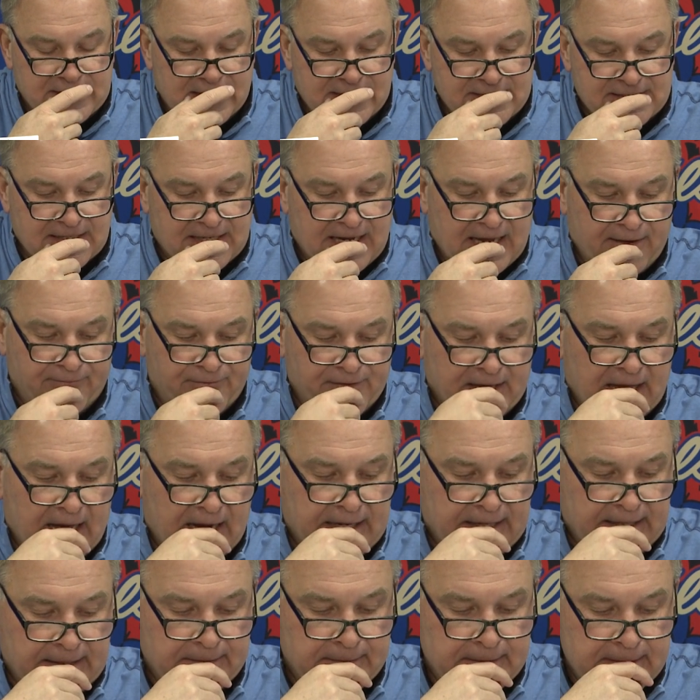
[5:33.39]
And I said, hey, if you got
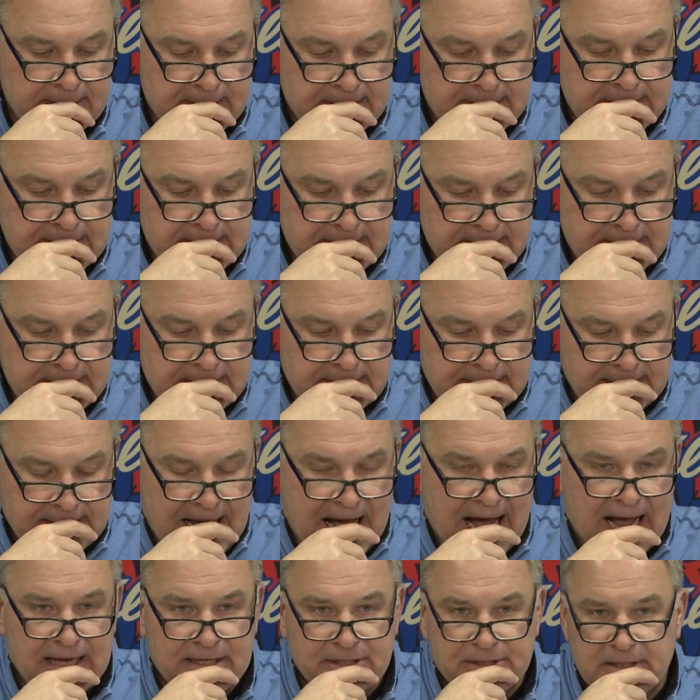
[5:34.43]
any
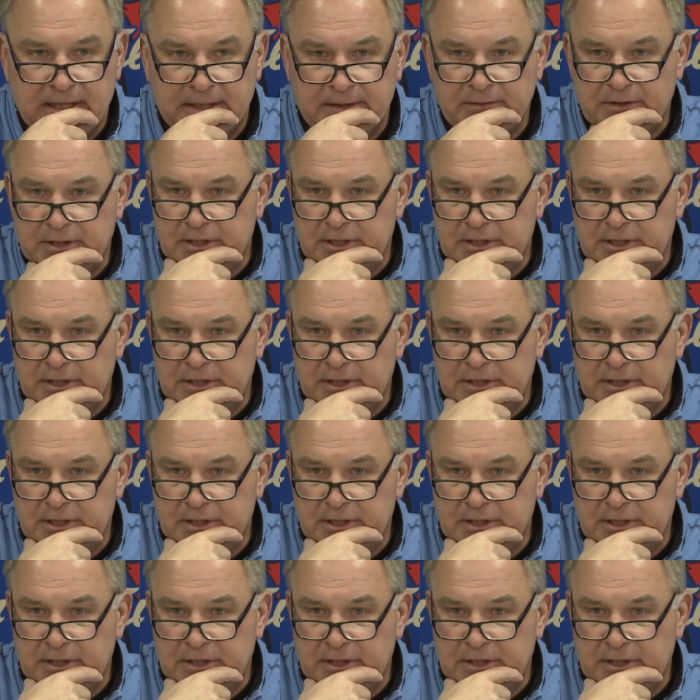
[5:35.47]
guys that,